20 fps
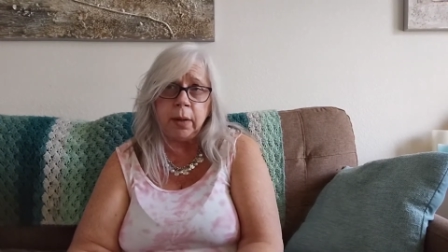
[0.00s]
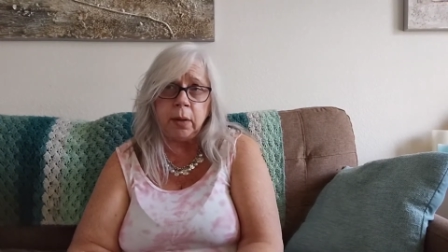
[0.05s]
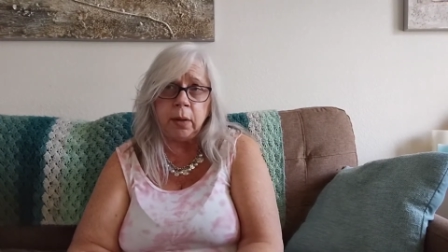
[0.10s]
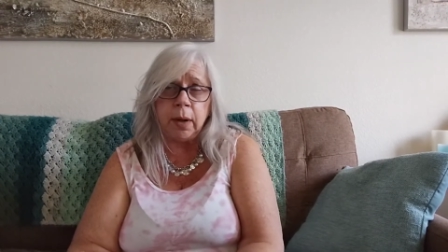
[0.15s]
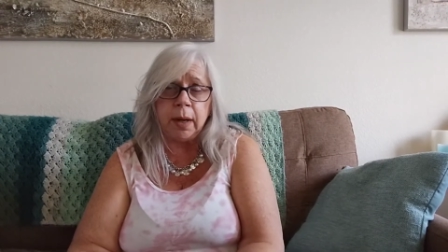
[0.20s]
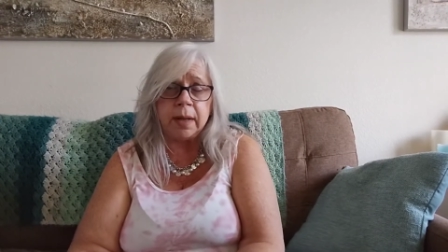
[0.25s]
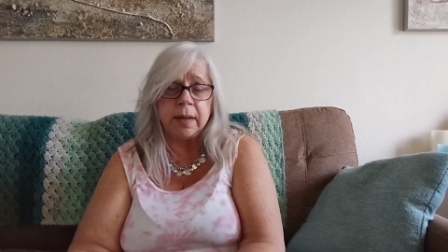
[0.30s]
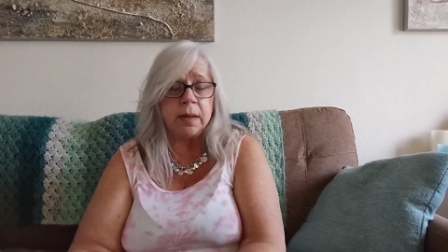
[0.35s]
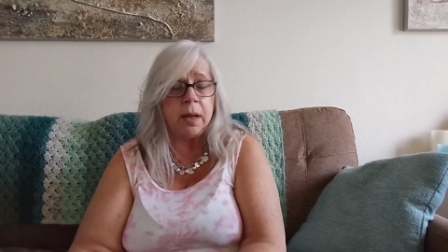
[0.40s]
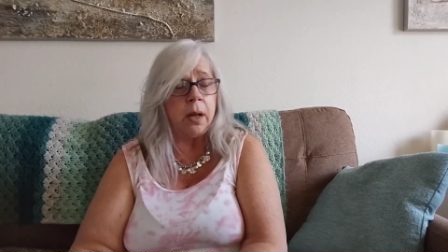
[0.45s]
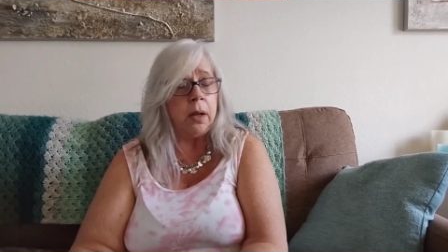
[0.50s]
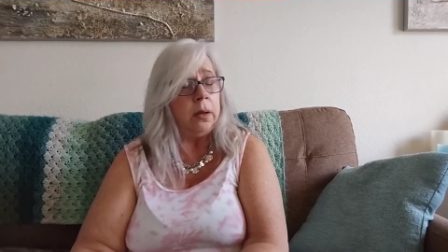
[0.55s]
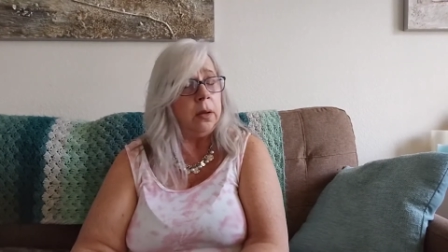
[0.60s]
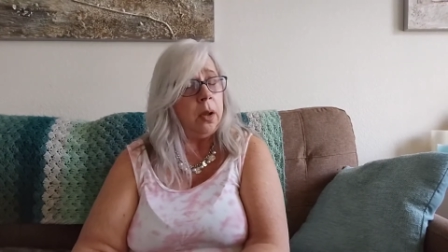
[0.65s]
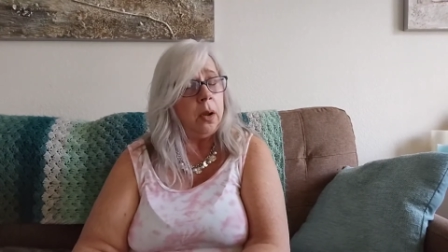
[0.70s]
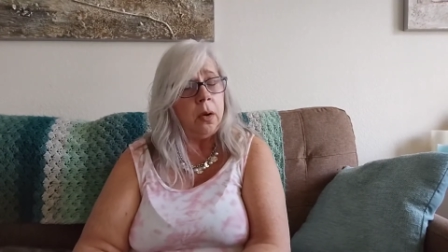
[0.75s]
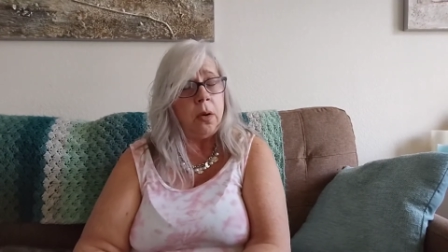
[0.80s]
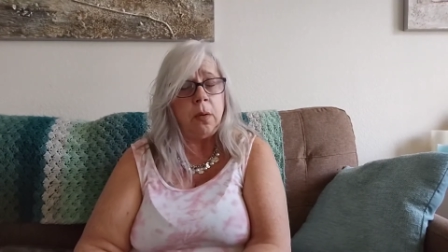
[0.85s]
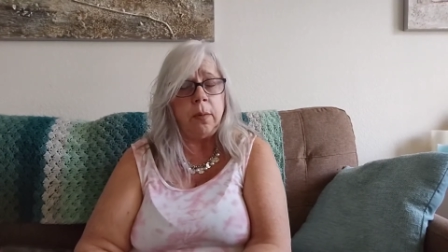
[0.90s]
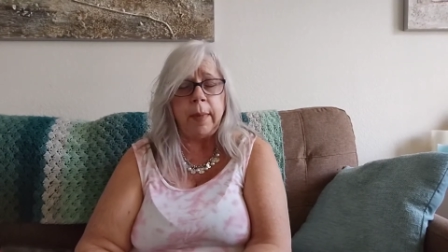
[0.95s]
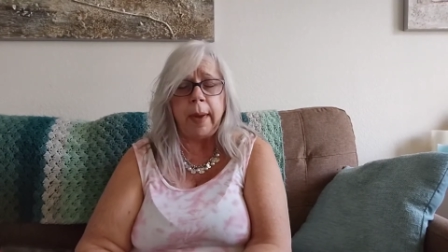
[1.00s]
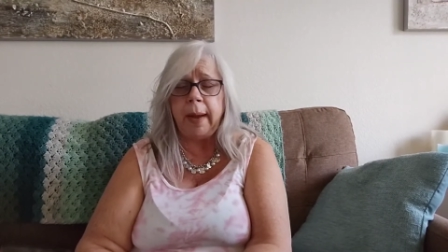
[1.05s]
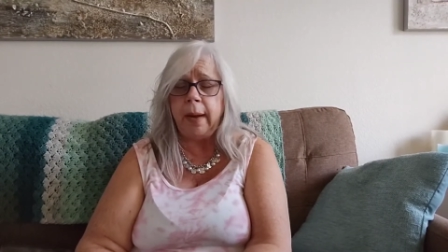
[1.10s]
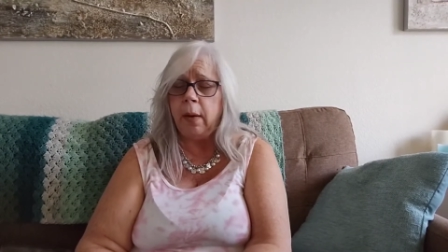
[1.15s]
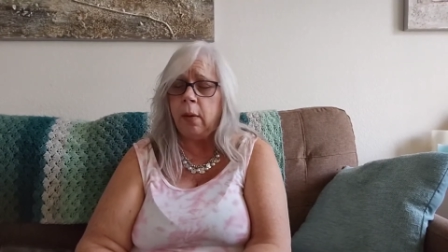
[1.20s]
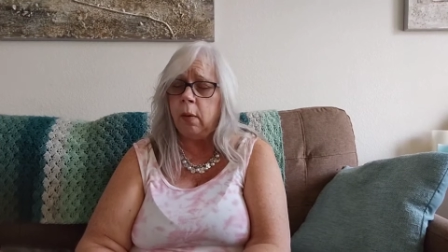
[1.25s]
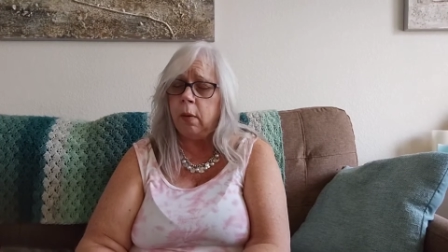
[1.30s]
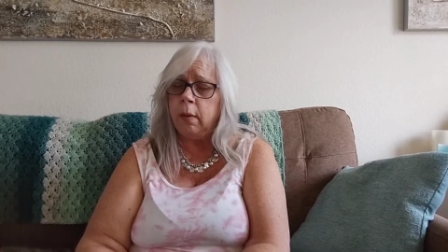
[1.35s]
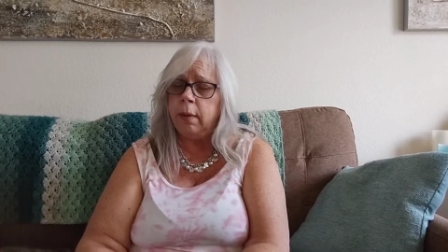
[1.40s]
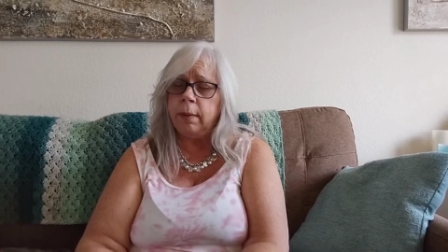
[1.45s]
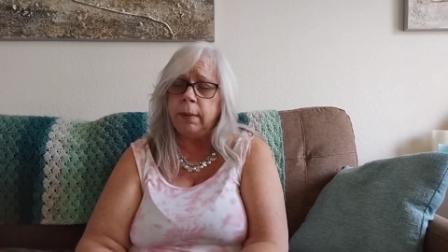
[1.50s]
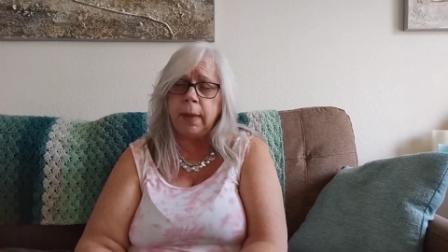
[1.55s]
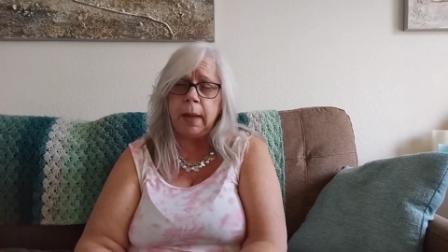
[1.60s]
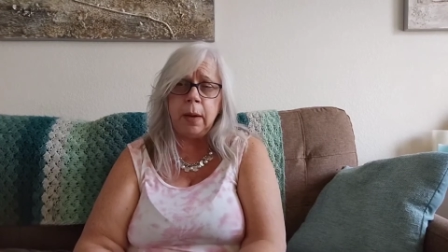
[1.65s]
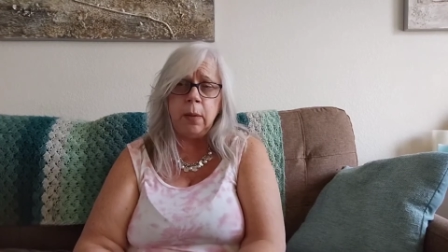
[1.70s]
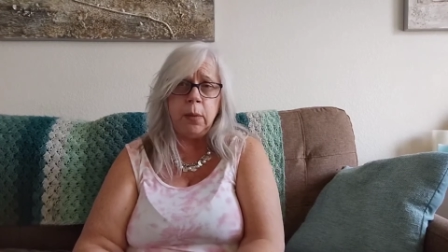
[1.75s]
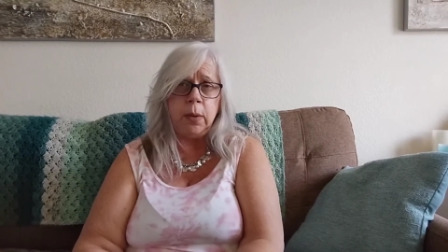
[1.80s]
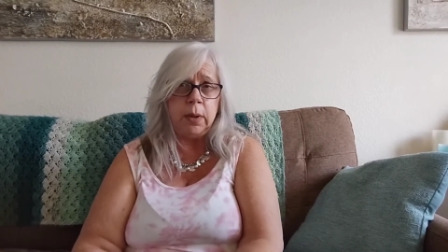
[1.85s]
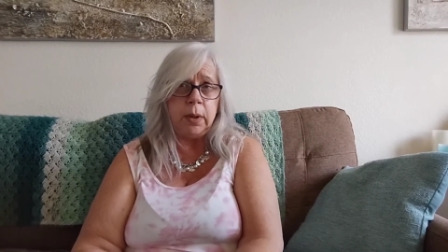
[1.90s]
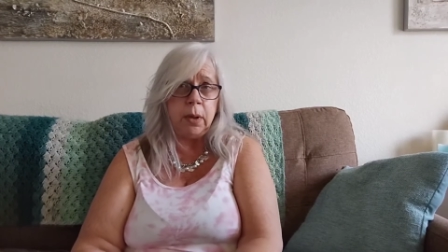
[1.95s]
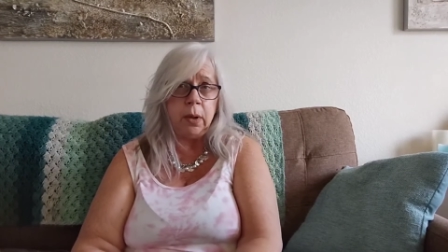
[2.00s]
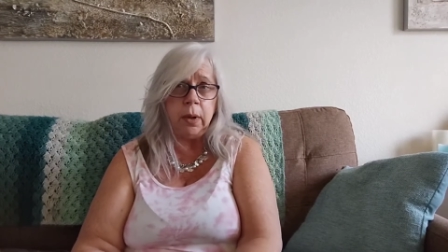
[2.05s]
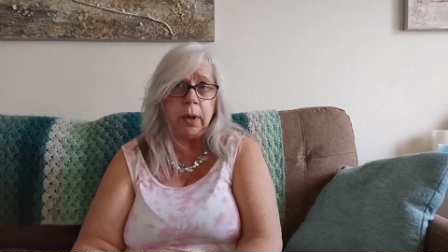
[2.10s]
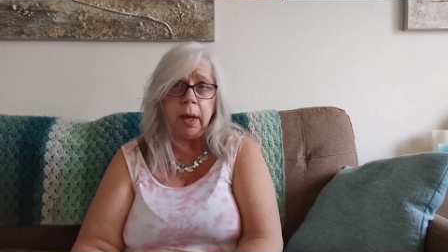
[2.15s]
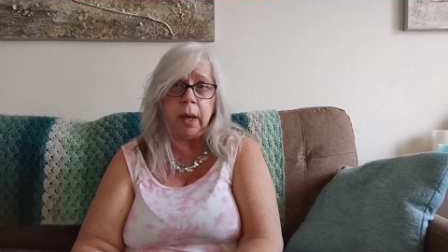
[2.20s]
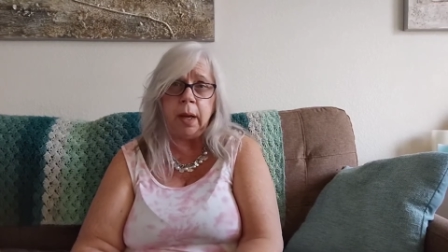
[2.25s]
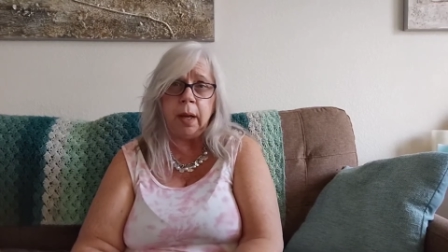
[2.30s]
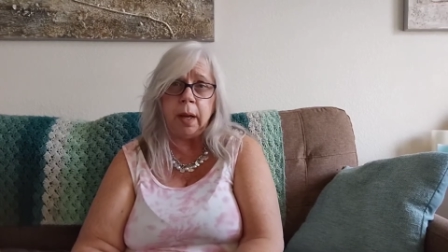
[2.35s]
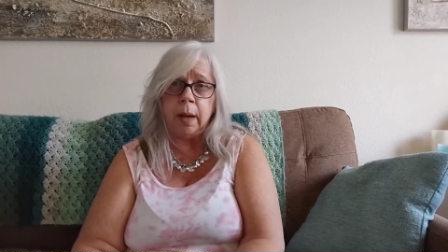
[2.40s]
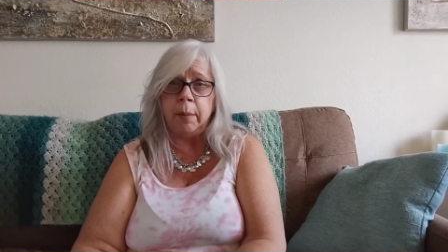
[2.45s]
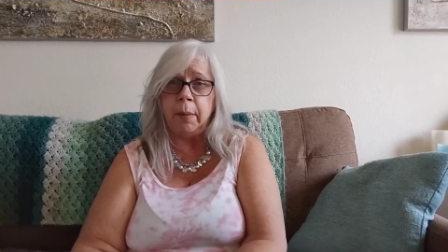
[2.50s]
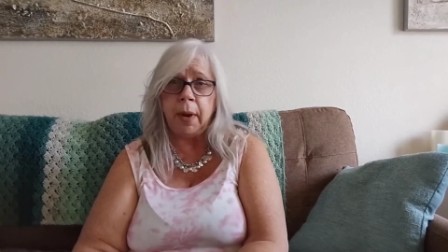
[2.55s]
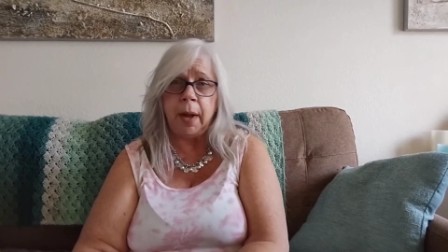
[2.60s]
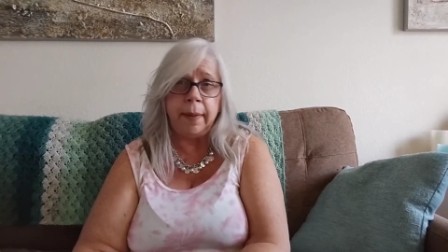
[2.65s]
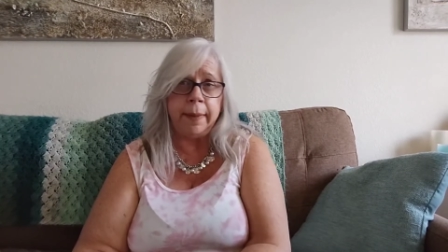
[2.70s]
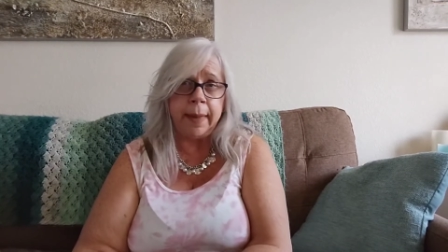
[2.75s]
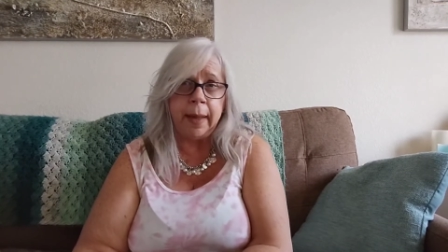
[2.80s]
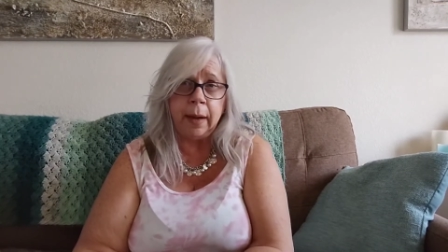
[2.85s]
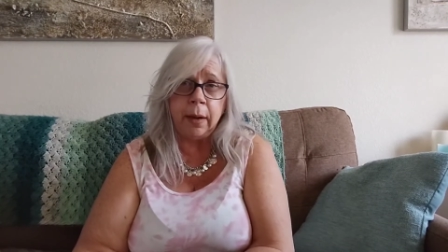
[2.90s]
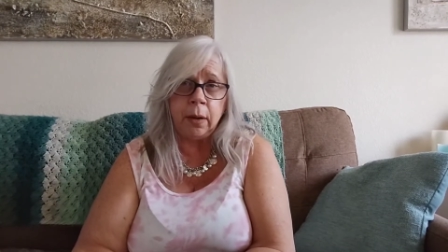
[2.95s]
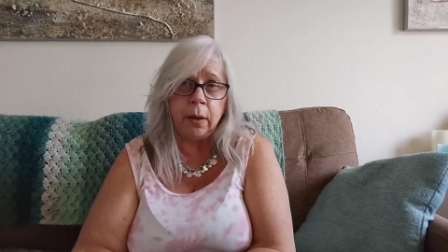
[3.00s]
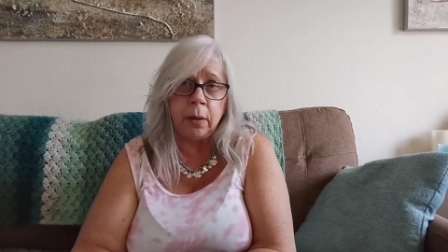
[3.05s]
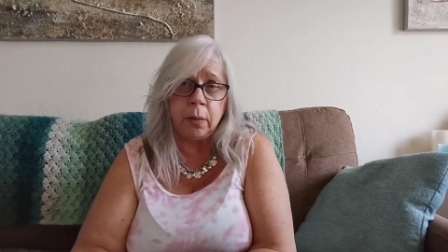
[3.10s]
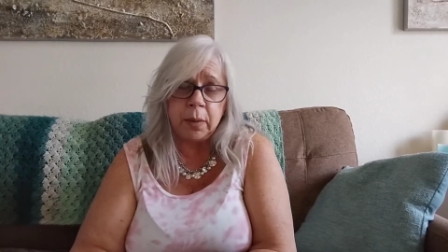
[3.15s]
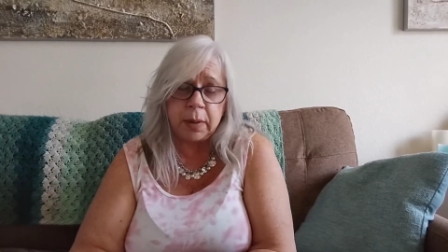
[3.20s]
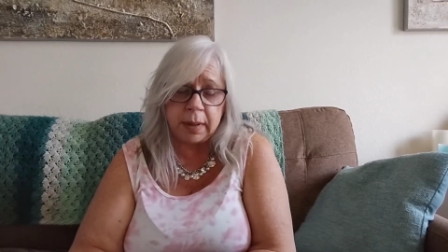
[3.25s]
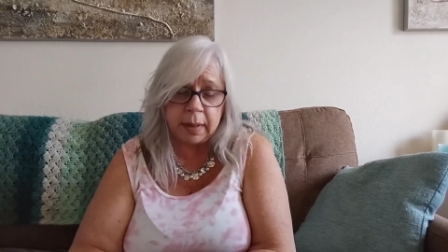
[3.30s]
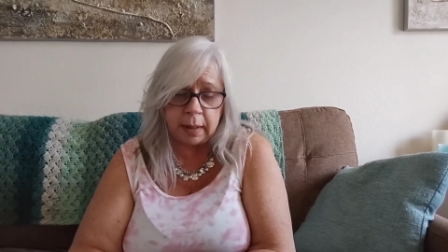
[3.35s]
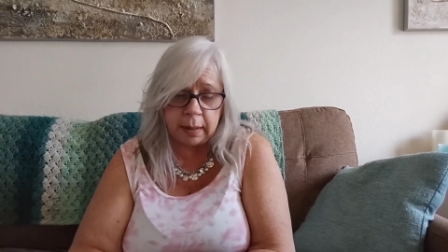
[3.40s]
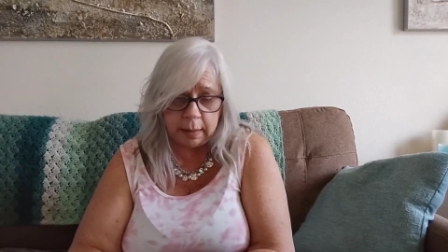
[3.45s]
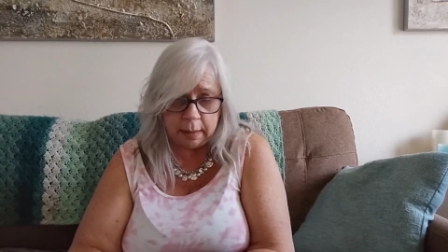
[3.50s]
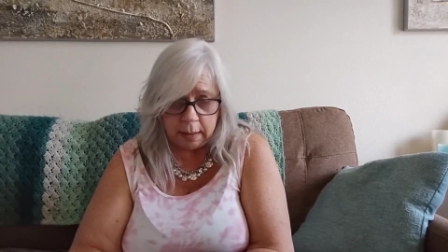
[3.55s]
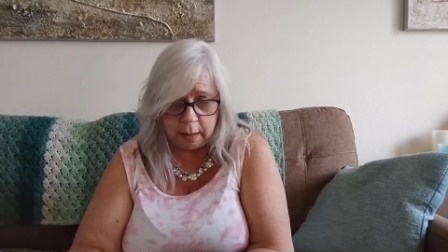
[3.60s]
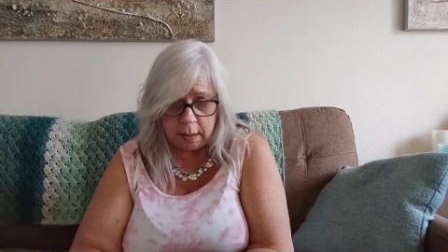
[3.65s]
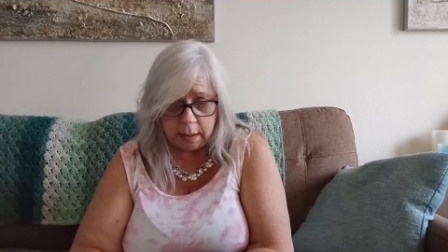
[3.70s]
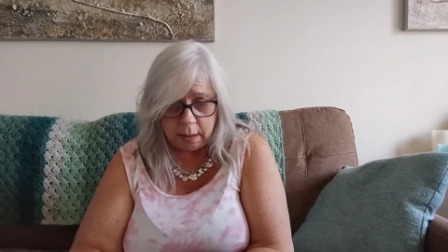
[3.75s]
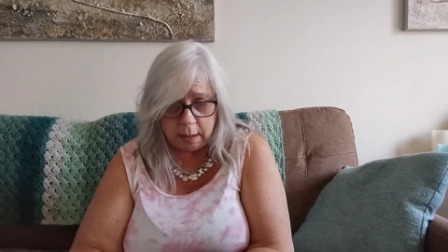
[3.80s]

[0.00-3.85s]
You guys all know my whole thing with cooking. I'm not that good with it.